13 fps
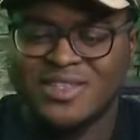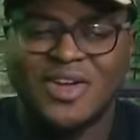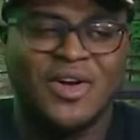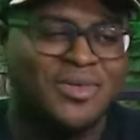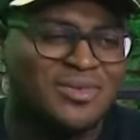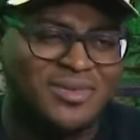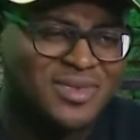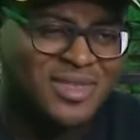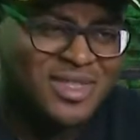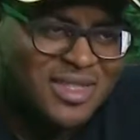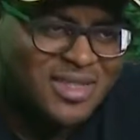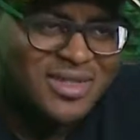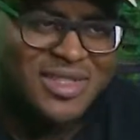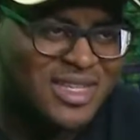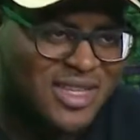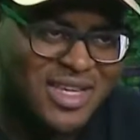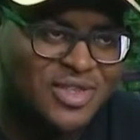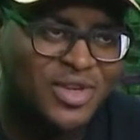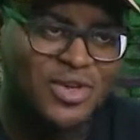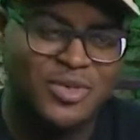no,
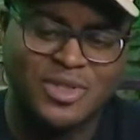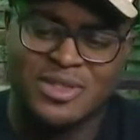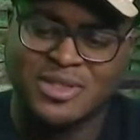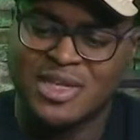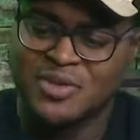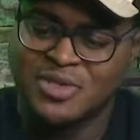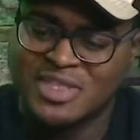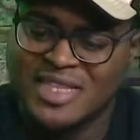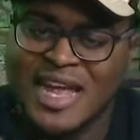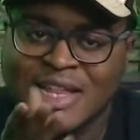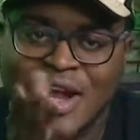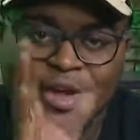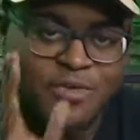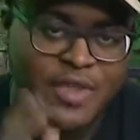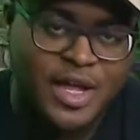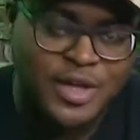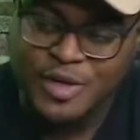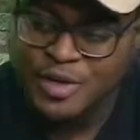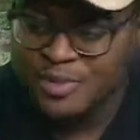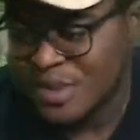that's all it was. That was just that narrative that
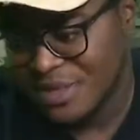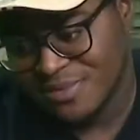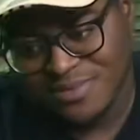year, but